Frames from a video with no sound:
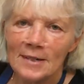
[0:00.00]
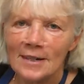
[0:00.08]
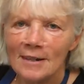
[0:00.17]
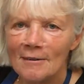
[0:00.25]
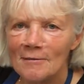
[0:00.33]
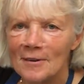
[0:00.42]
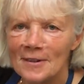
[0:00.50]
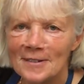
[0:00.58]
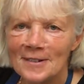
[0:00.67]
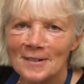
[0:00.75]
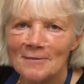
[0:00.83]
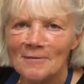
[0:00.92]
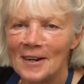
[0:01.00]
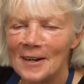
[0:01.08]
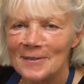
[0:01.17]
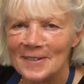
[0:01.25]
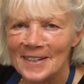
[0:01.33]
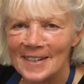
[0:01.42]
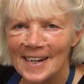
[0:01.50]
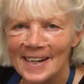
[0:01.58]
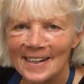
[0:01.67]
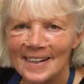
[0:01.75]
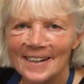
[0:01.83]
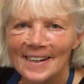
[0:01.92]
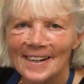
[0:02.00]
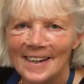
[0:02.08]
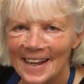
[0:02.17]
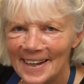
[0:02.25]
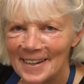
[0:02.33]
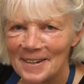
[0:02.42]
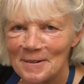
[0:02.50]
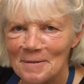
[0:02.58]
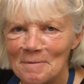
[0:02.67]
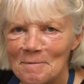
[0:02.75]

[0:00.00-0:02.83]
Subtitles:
our vases of flowers today. Thank you.